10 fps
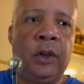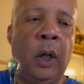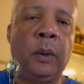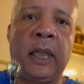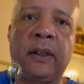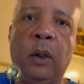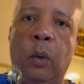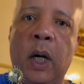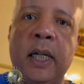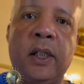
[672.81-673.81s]
Don't get the
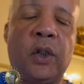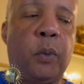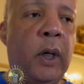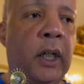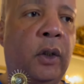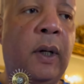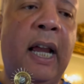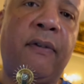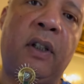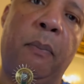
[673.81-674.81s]
ones where you
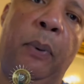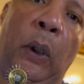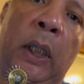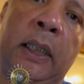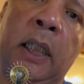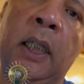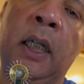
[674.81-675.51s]
have to put